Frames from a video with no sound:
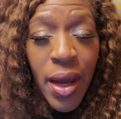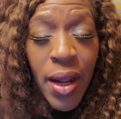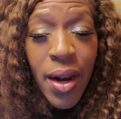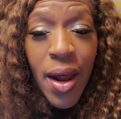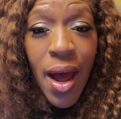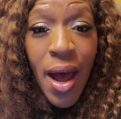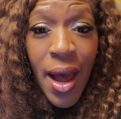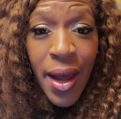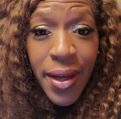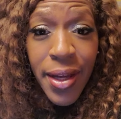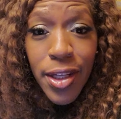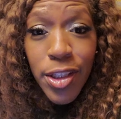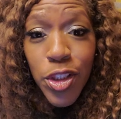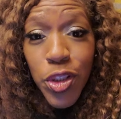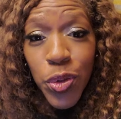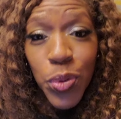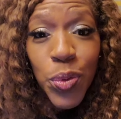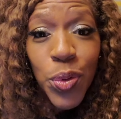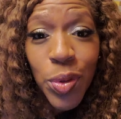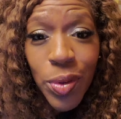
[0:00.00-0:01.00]
And I can
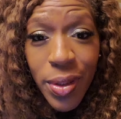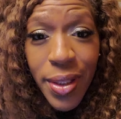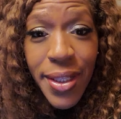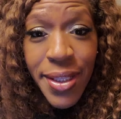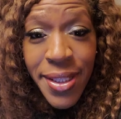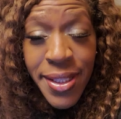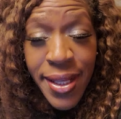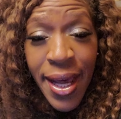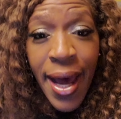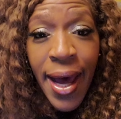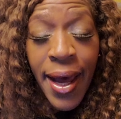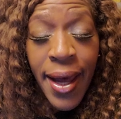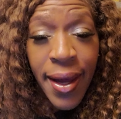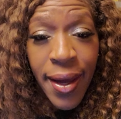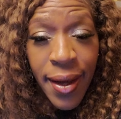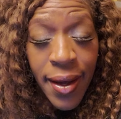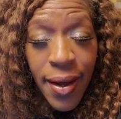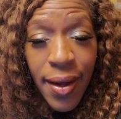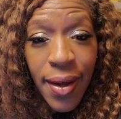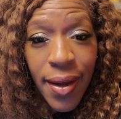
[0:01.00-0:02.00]
truly
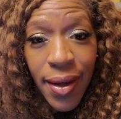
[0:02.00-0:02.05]
say,